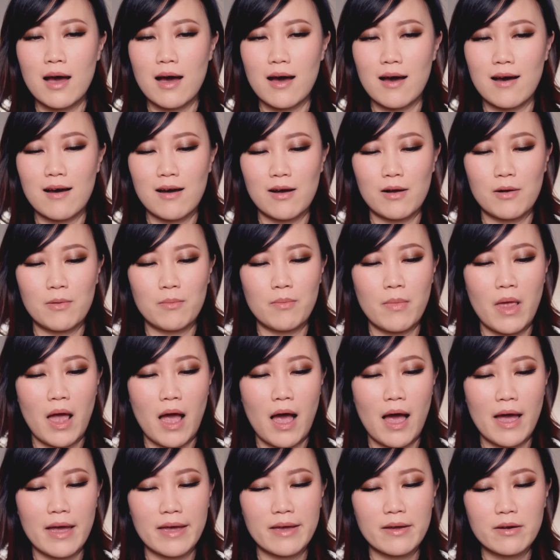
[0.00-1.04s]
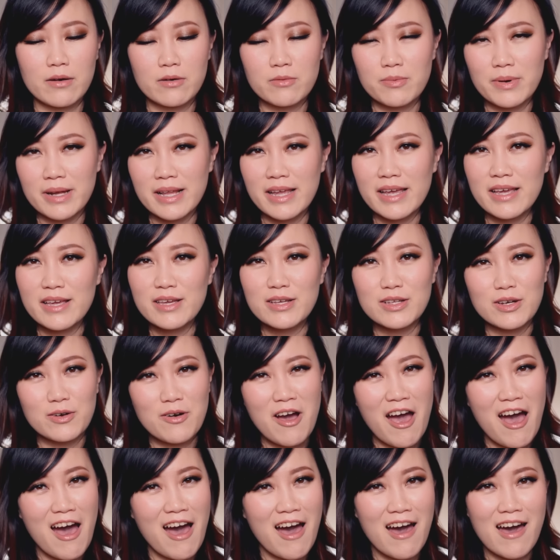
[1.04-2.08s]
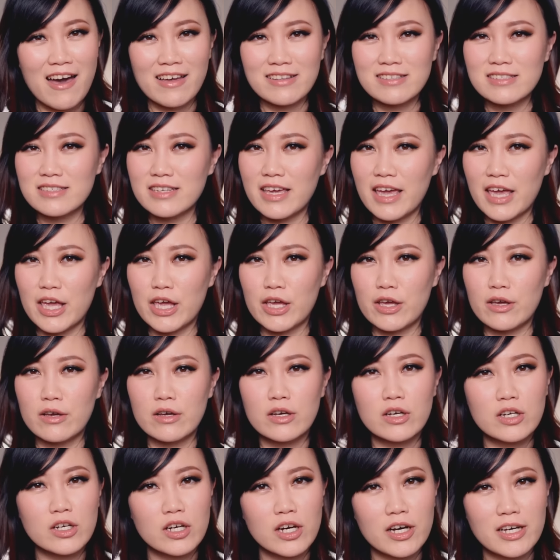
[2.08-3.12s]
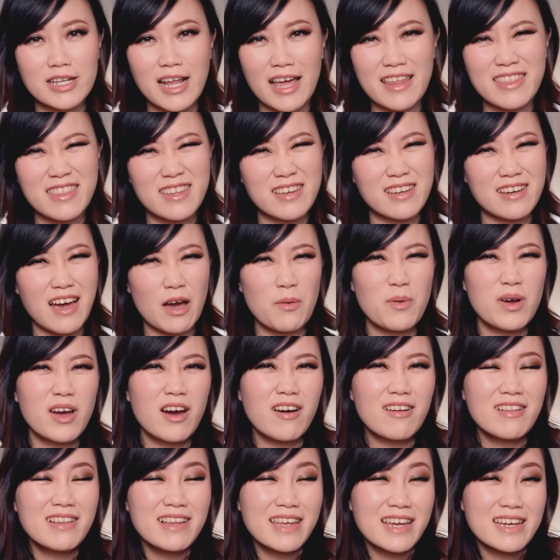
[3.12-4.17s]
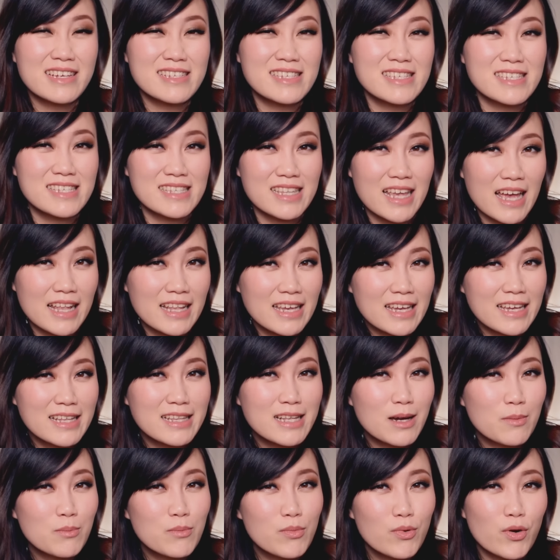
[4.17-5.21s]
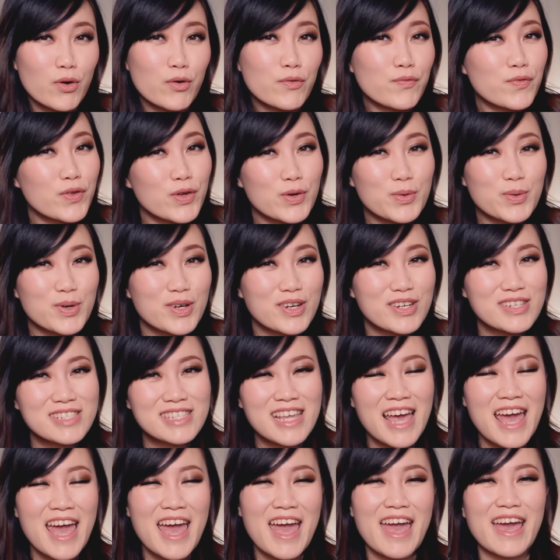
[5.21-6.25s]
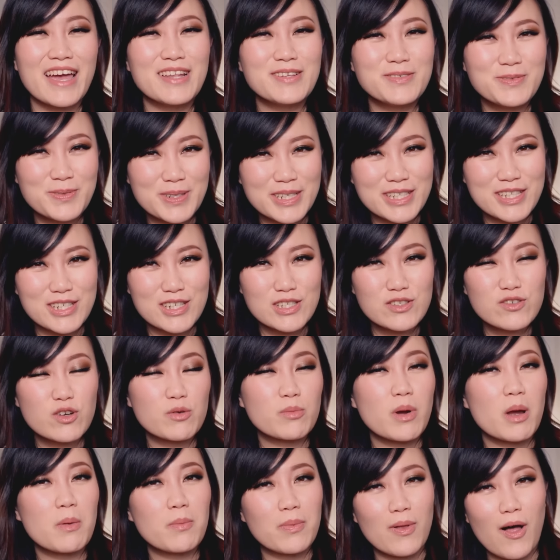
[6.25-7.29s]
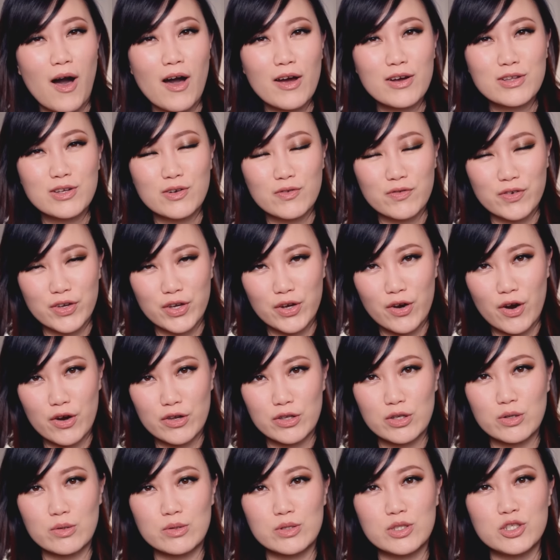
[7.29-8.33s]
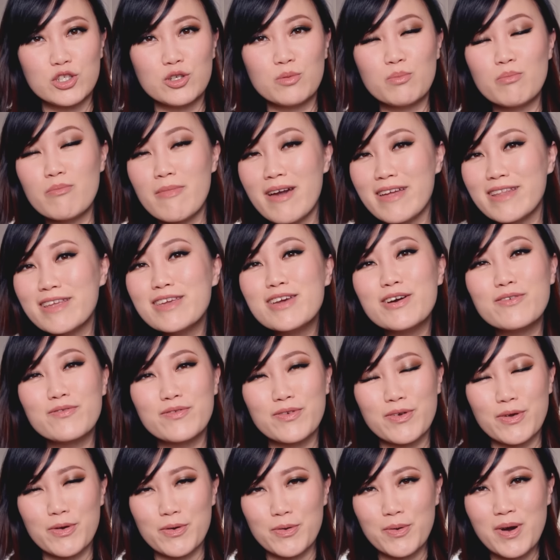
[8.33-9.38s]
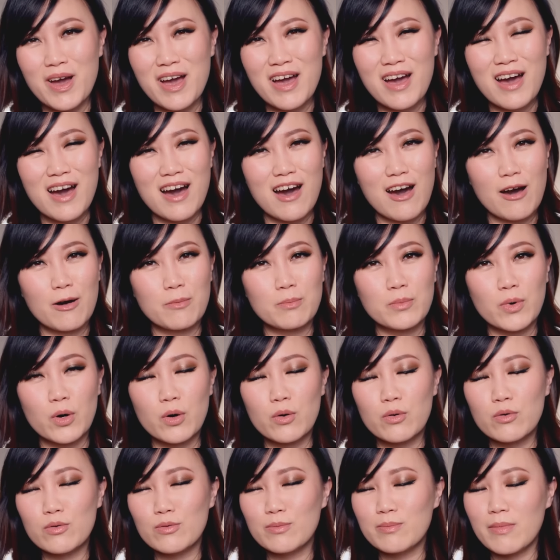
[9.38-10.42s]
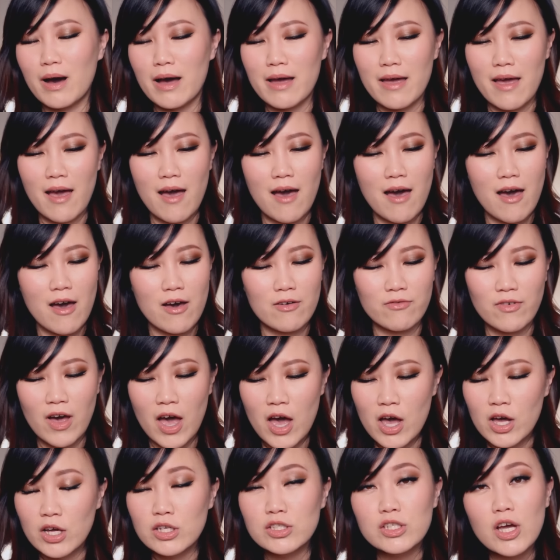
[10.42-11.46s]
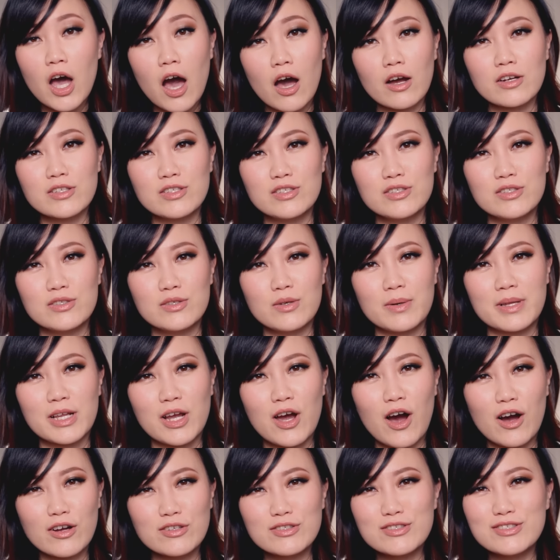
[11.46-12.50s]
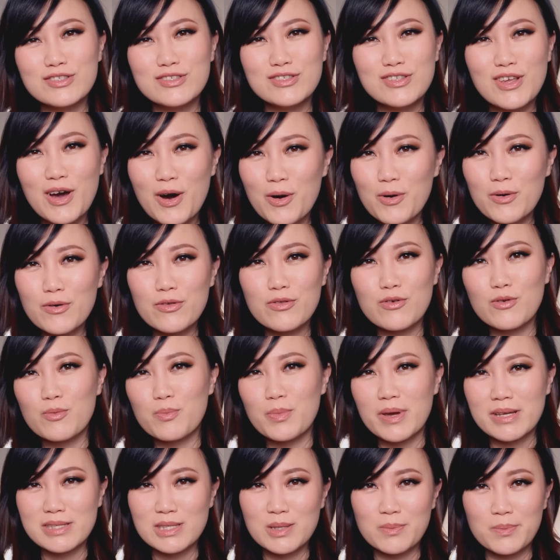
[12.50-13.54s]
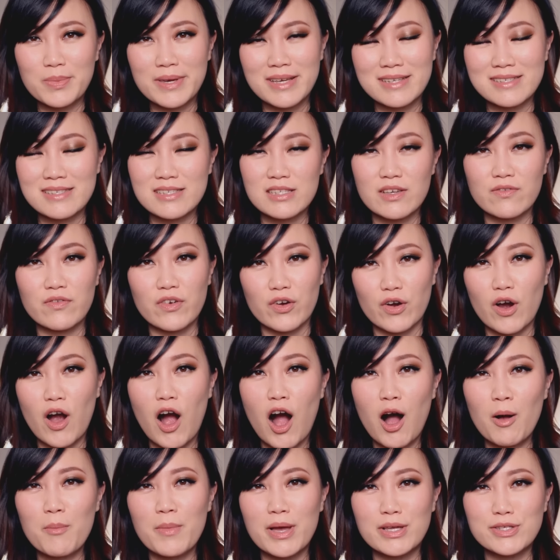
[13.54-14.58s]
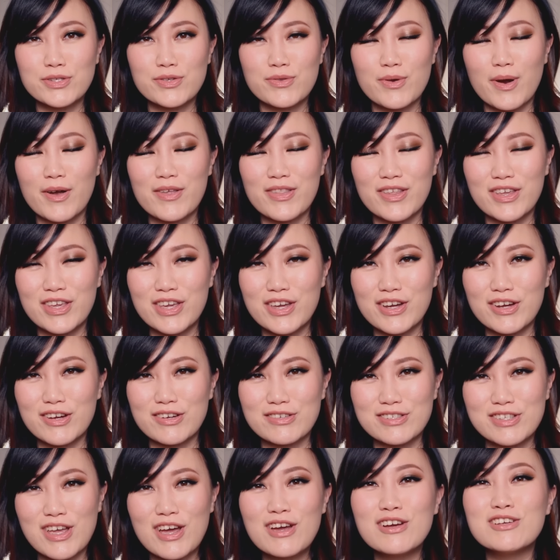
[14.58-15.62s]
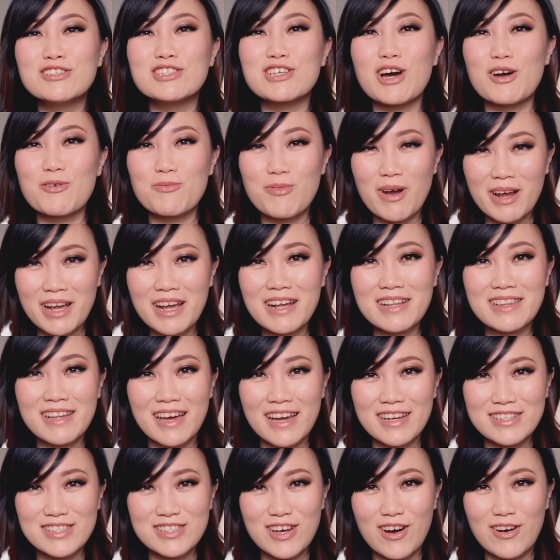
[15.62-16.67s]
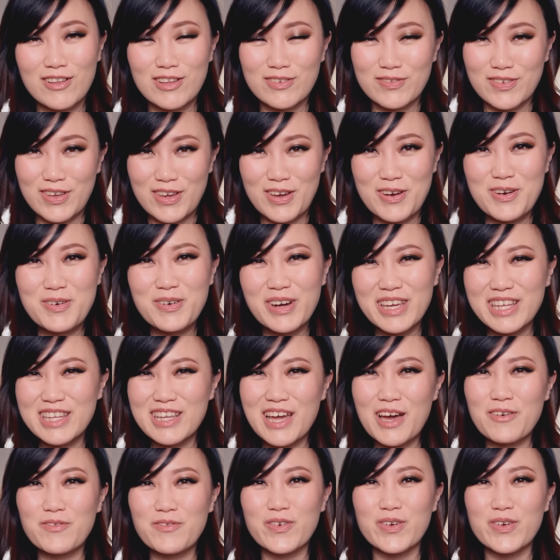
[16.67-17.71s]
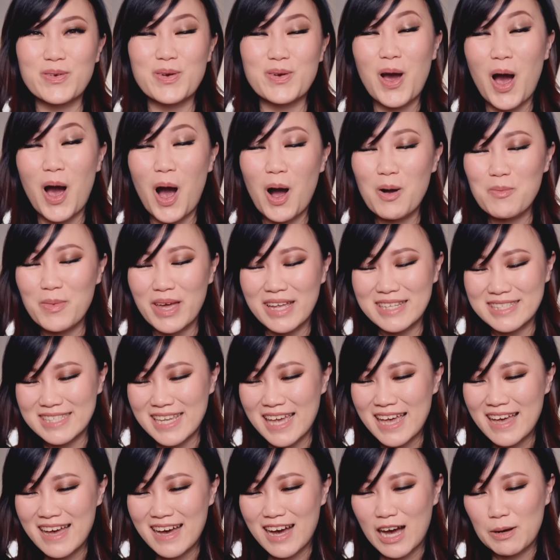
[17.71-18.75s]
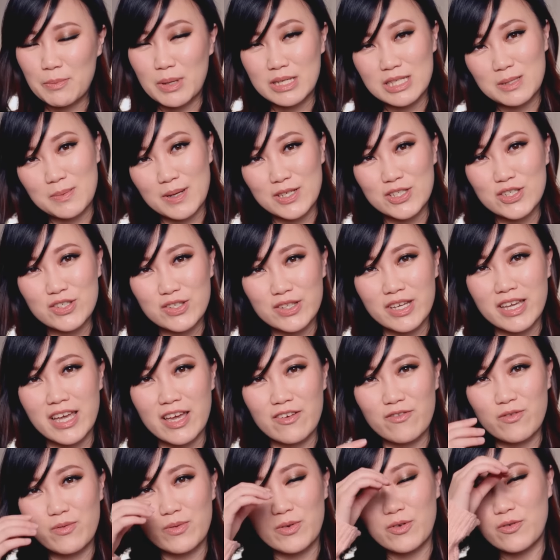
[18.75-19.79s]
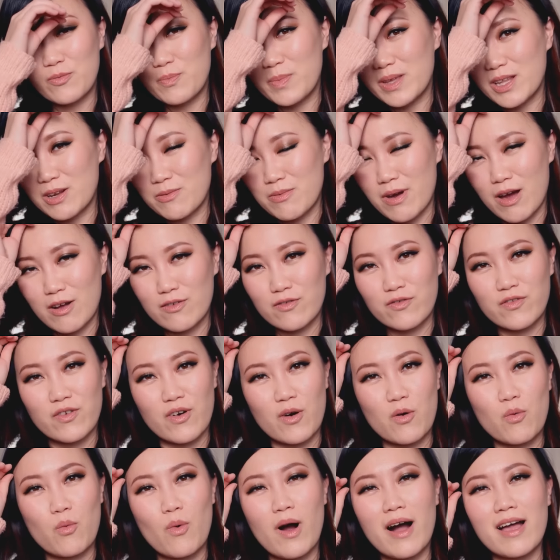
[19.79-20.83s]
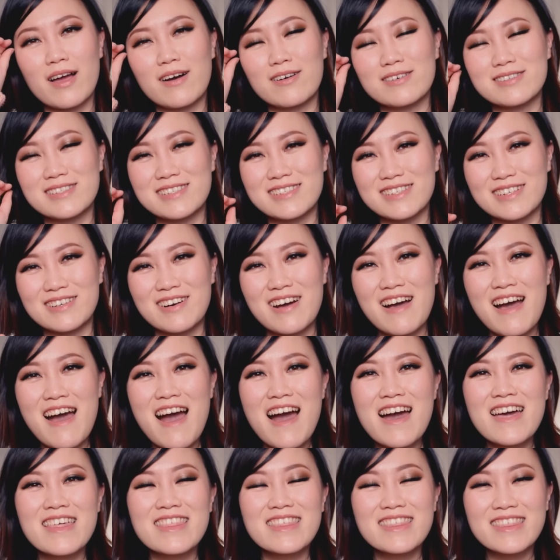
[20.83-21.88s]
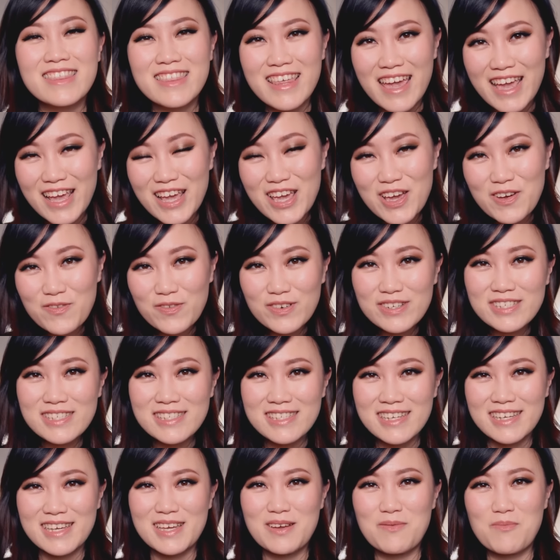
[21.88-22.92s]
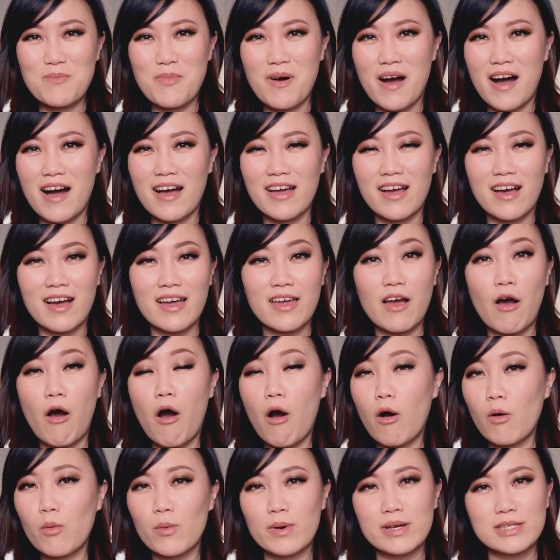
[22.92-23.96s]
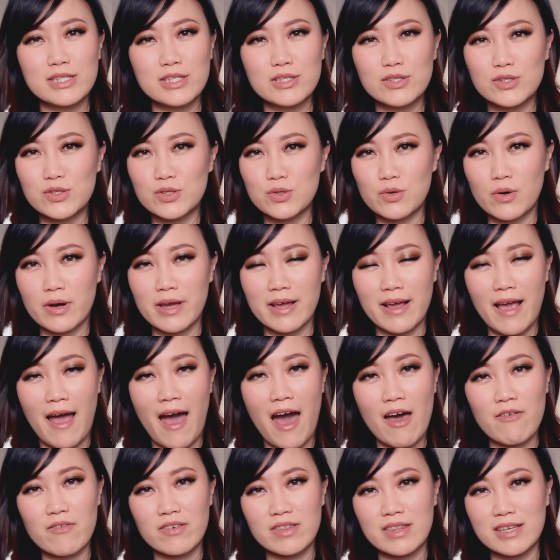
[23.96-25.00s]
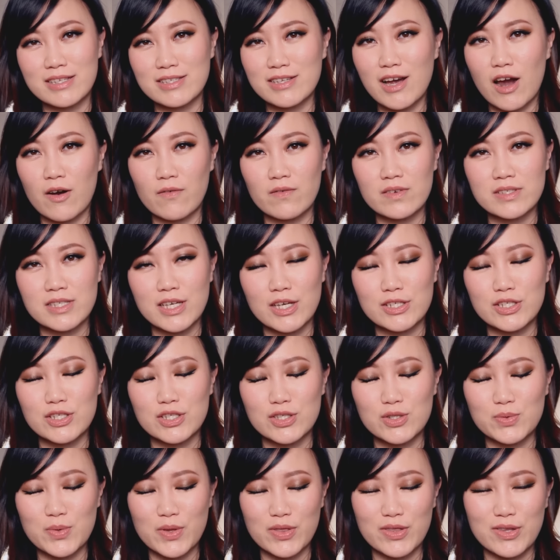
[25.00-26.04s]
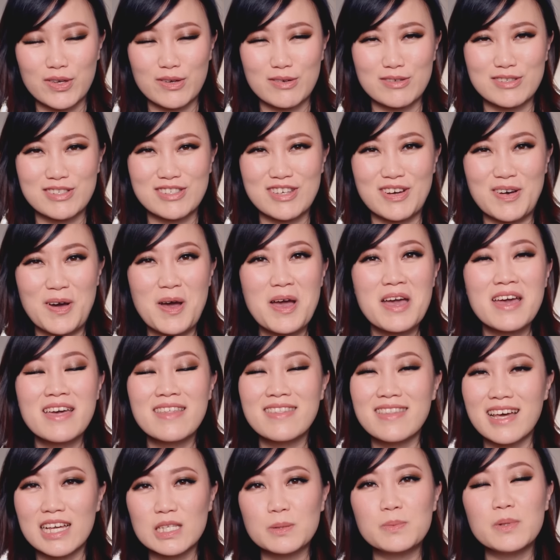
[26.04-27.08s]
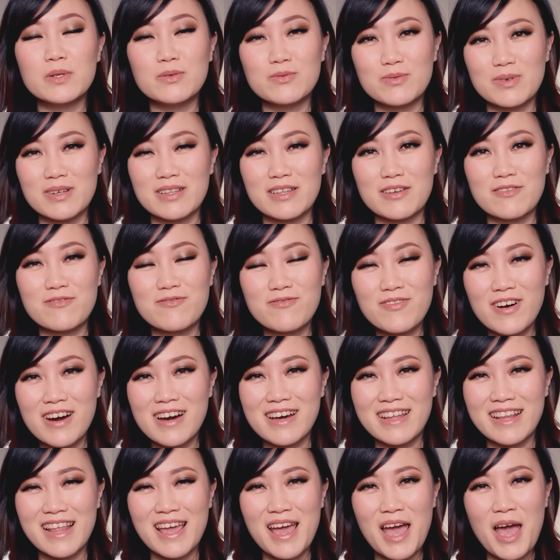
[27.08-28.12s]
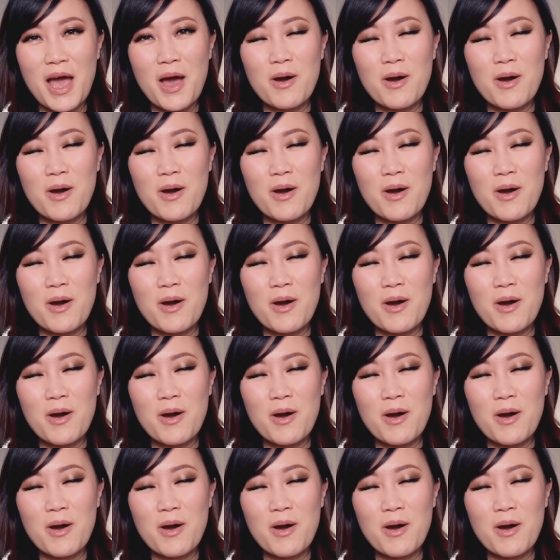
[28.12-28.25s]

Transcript: Um, I already, you know, had a good, I think I would call like a steady number of viewers and readers for my blog and over here on YouTube. Many of you um, whom I have talked to and gotten to know through bits and pieces of your comments throughout the years. So I recognize all of you whenever you comment, um, especially if you've been around for a while. So Thank you for sticking by. I always enjoy having these conversations with you, so that's been really fun.